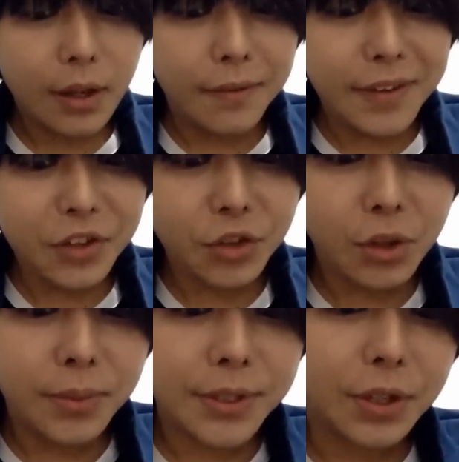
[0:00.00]

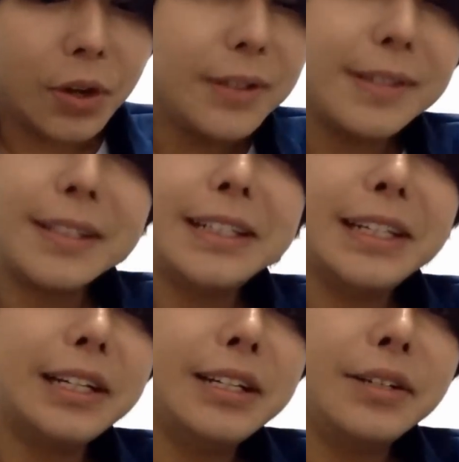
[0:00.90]
Vitriol was constantly
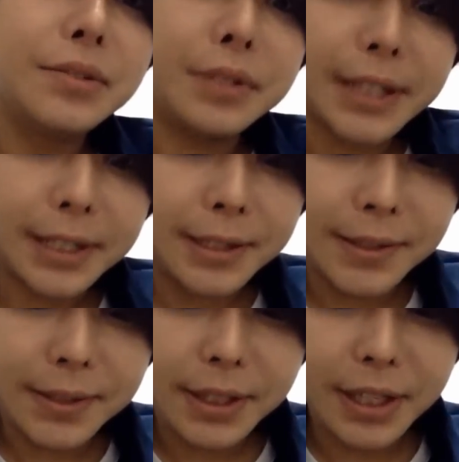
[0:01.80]
hurled at
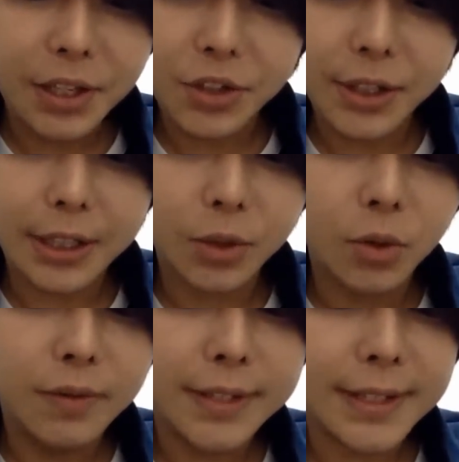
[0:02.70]
this teenager in the
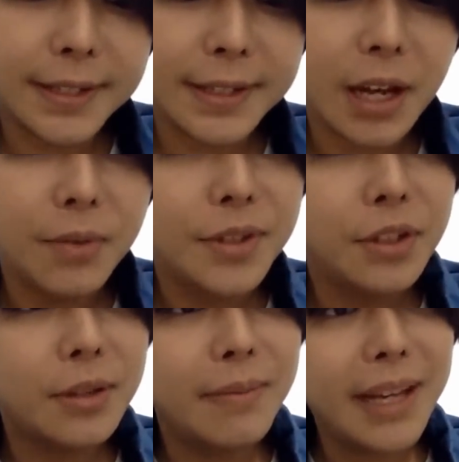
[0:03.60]
over
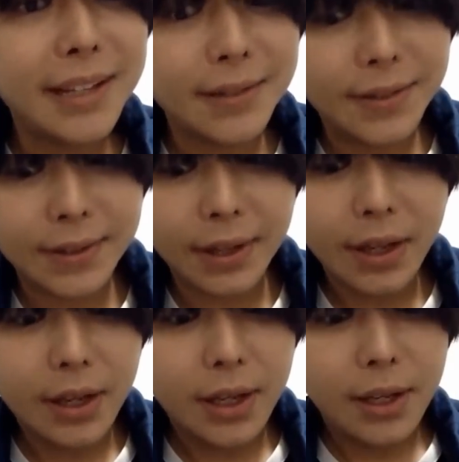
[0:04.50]
6,000 comments
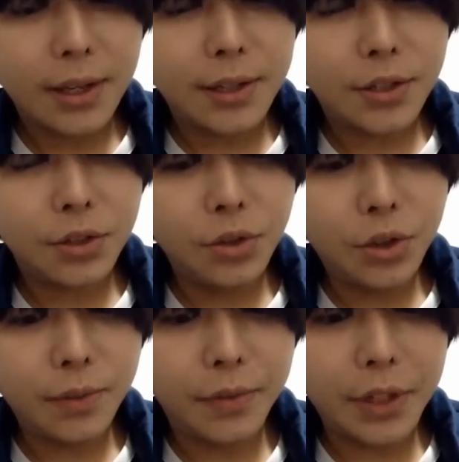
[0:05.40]
in his
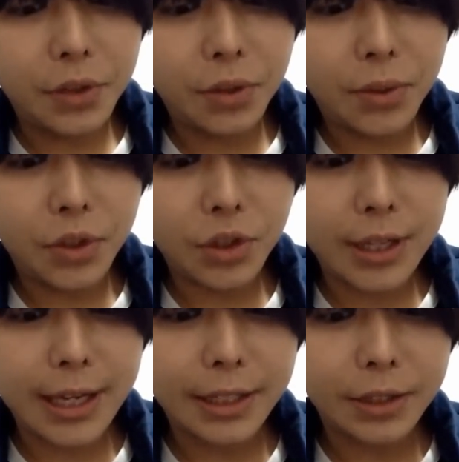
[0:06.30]
YouTube video, which
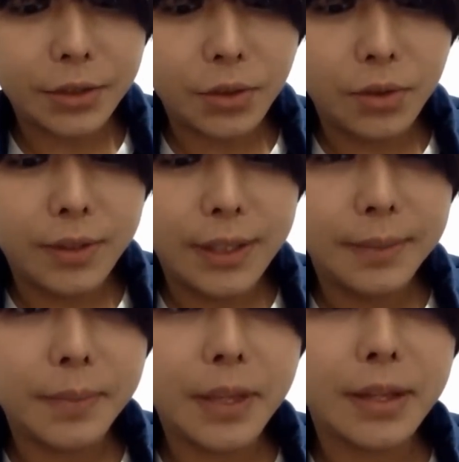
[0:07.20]
garnered
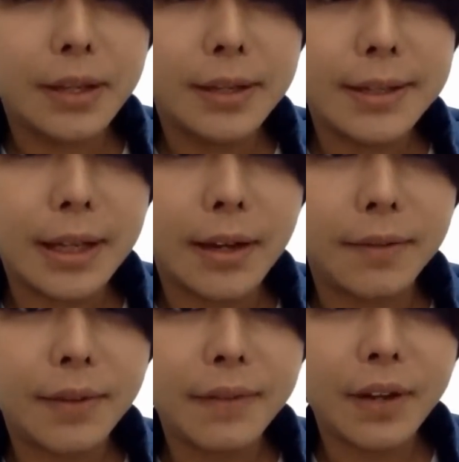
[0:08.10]
over
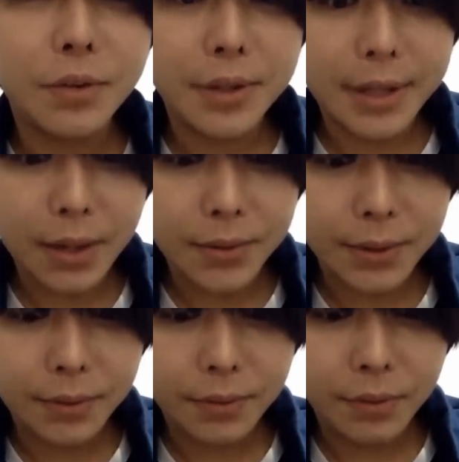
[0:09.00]

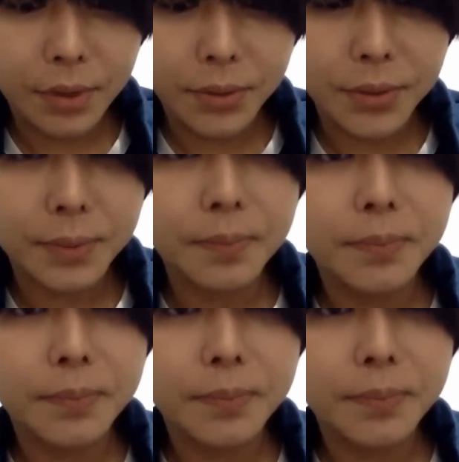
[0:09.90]
500,000 views.